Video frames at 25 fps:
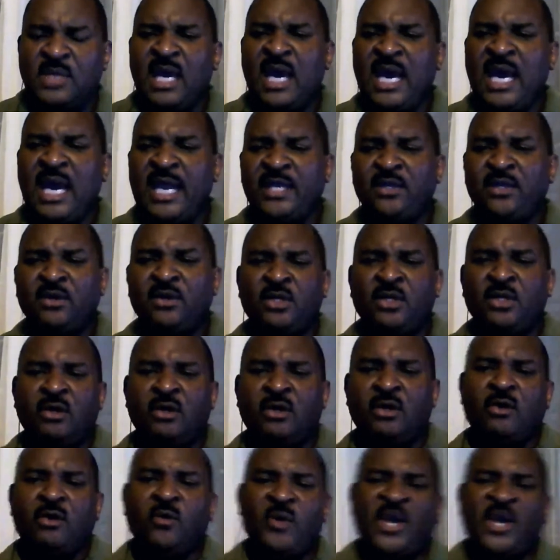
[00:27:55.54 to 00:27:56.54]
I don't
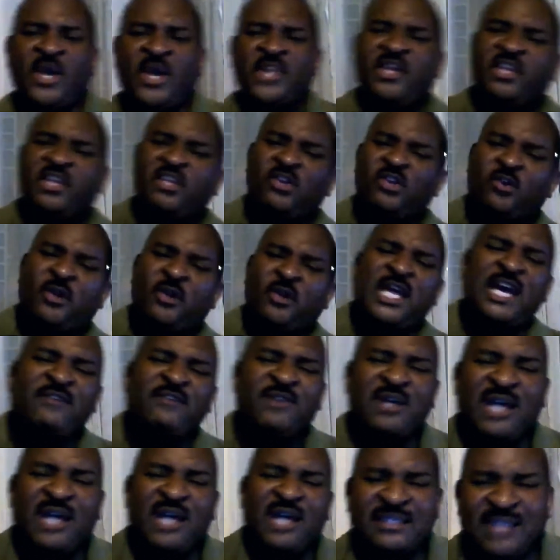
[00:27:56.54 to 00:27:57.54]
know whether you could have
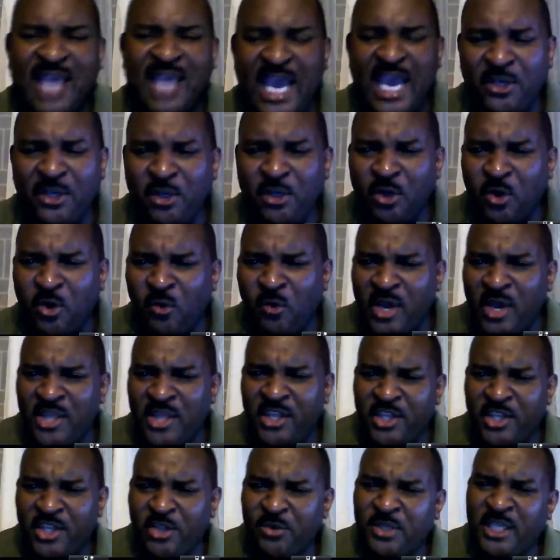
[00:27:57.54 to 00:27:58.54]
I don't know
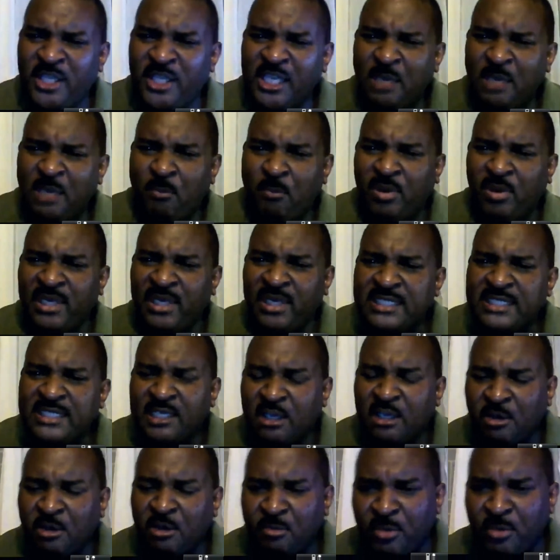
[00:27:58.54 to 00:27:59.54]
whether you need a
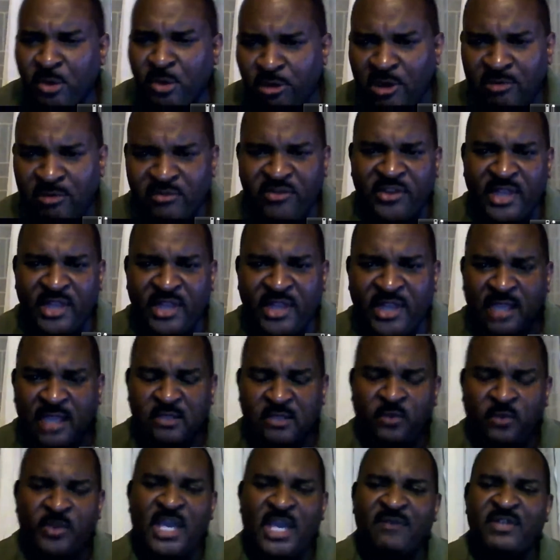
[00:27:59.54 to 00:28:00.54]
political program for that.
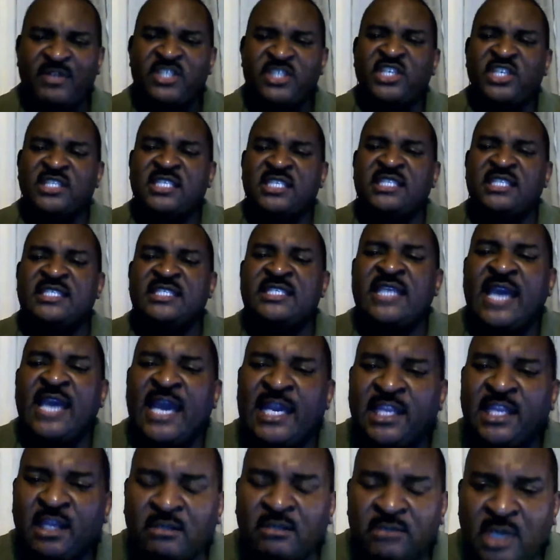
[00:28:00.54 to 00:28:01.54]
We have a
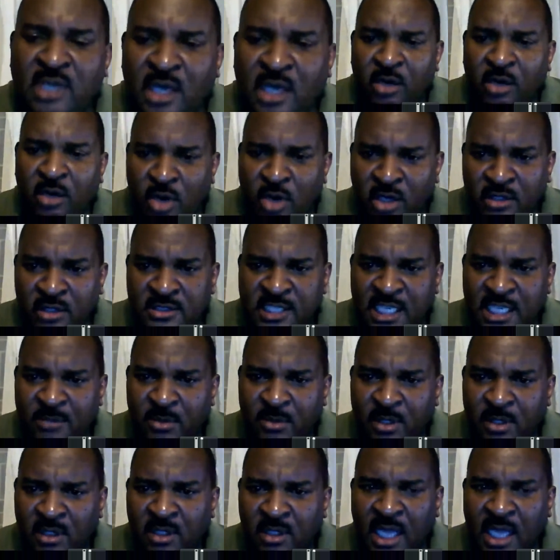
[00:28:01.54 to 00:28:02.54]
GCCI round
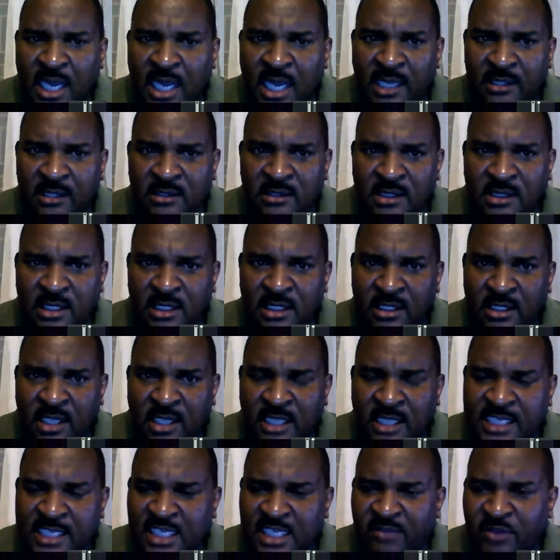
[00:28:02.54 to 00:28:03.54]
table and a
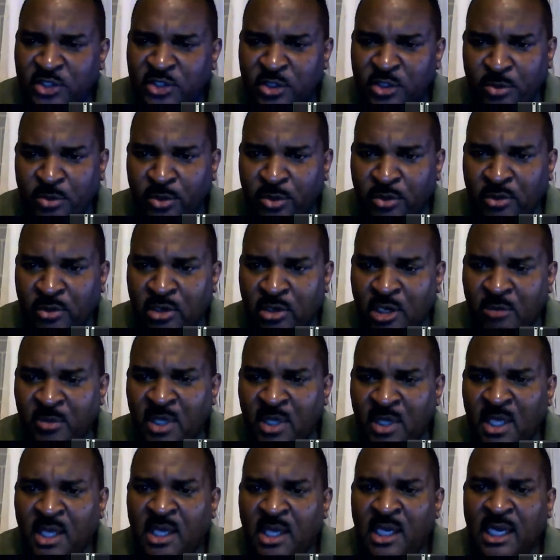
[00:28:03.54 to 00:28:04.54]
television program,
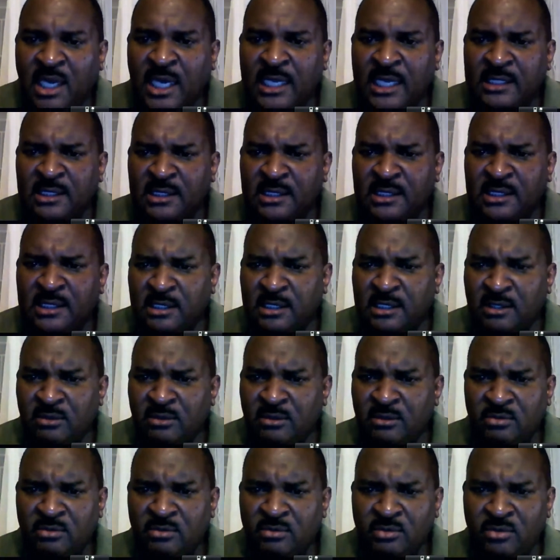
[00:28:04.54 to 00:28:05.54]
and
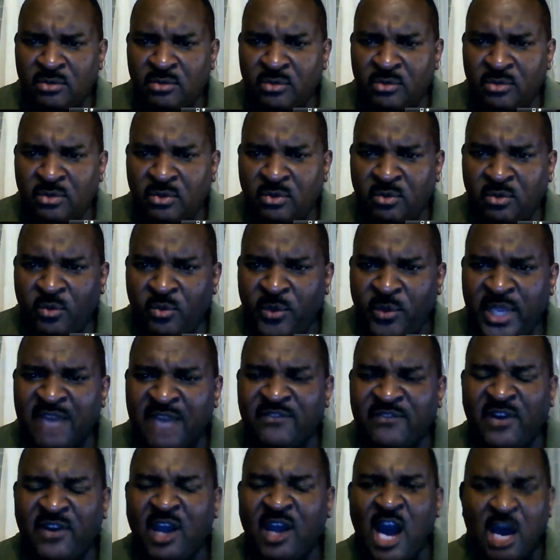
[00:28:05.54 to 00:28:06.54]
we
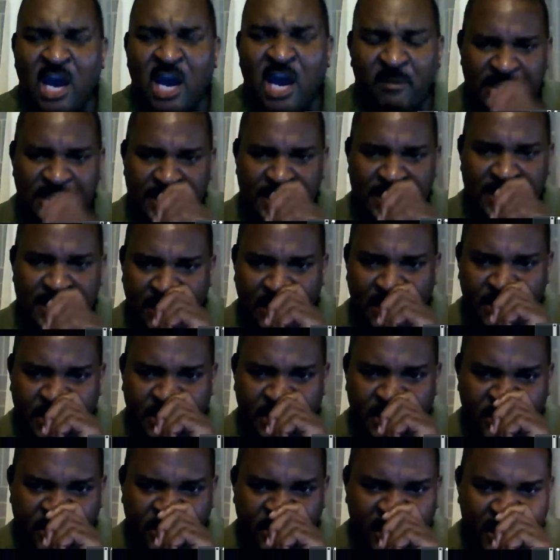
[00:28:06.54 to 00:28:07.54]
have commented on the
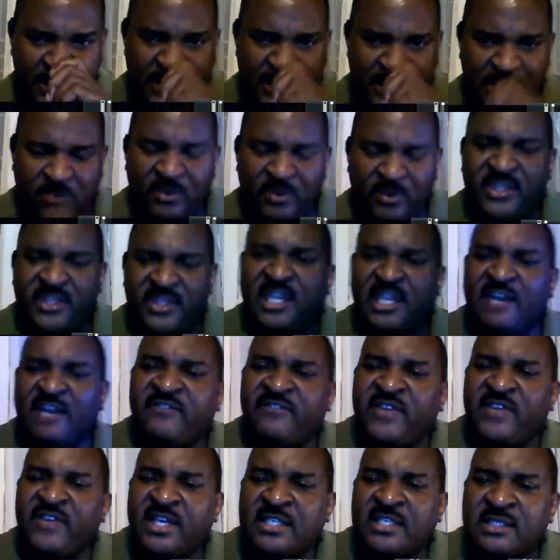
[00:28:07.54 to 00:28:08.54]
things that we think
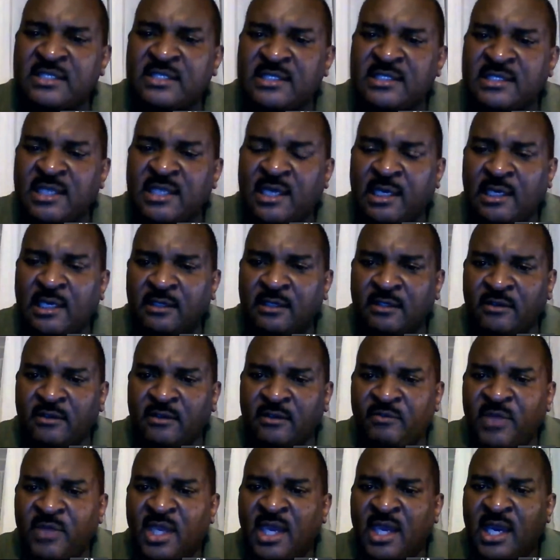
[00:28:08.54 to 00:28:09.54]
affect us
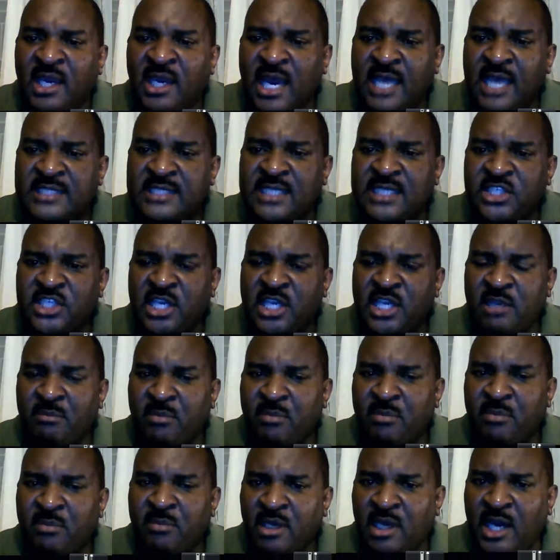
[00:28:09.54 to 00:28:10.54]
as a
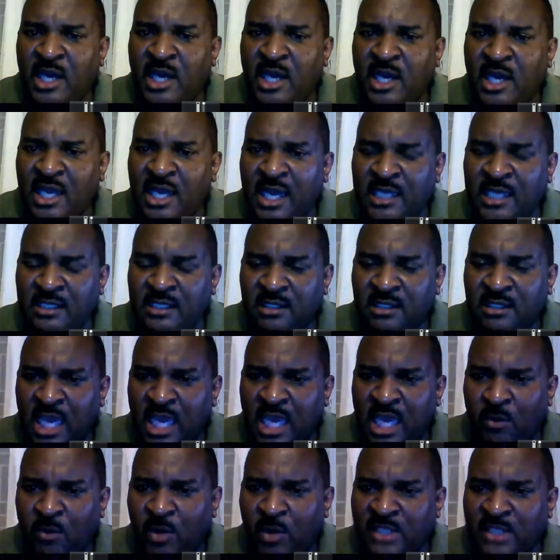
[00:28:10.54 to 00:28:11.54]
chamber
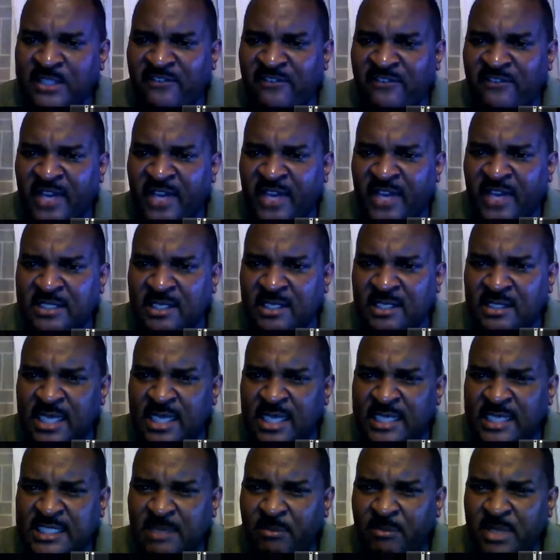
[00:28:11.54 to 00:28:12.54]
and what affects us
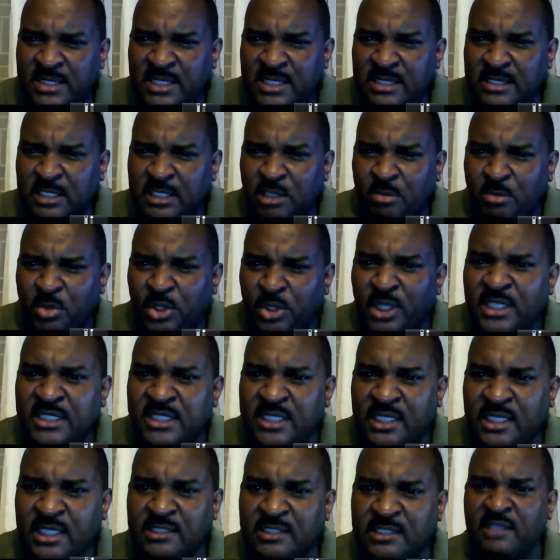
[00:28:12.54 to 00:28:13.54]
as a business
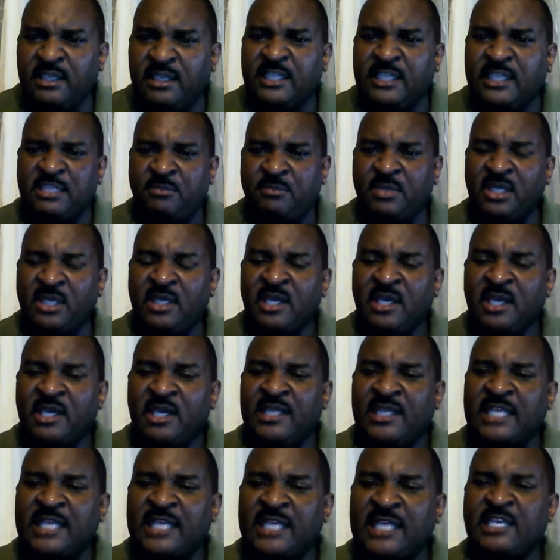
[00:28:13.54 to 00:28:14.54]
community. It doesn't need to be,
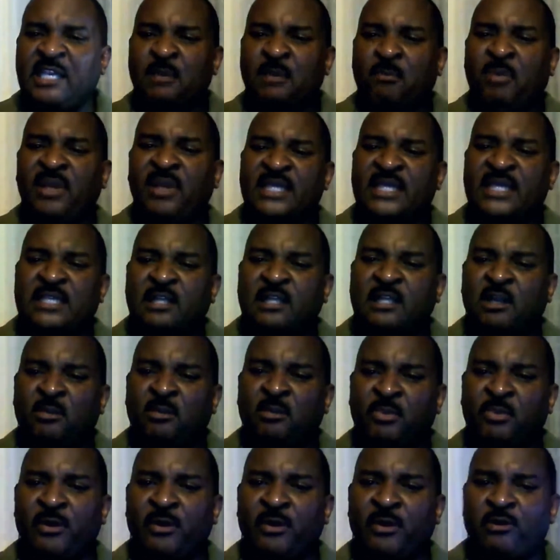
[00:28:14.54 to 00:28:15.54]
that's not a political
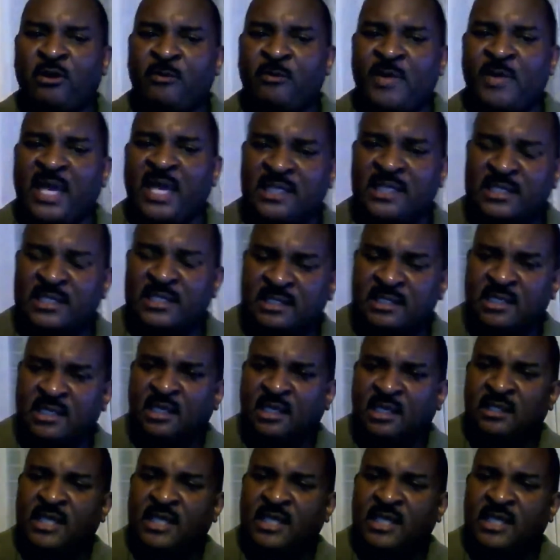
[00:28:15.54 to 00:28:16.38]
program. That is